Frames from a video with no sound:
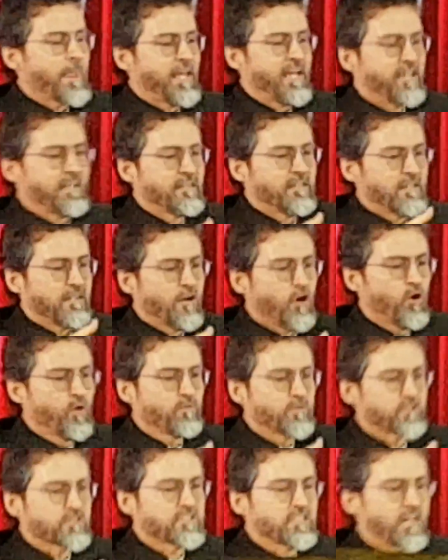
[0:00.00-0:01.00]
And
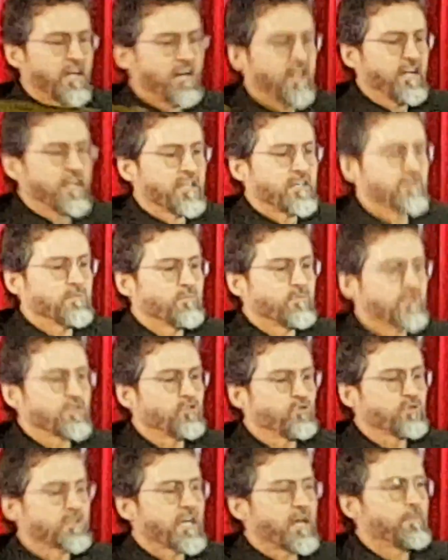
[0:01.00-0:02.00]
over time,
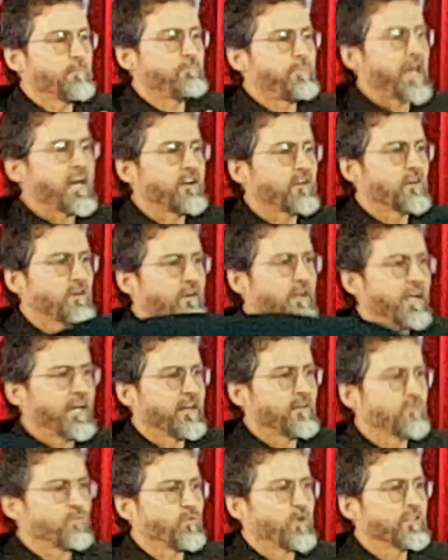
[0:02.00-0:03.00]
you get better
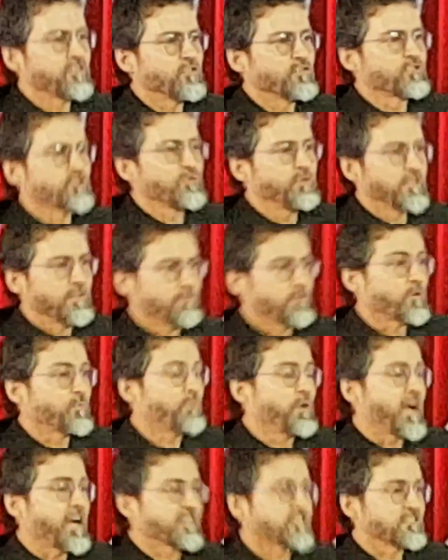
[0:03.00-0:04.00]
at what you're doing if you're
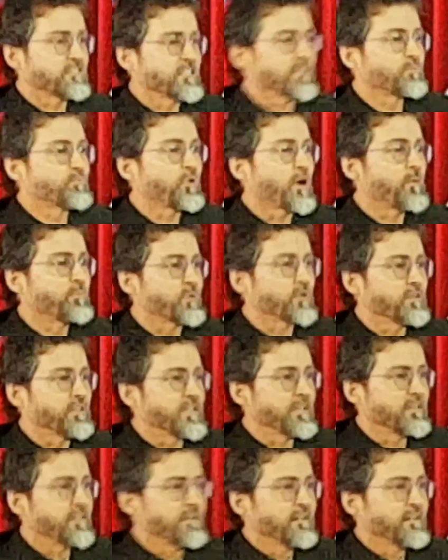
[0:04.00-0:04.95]
practicing properly.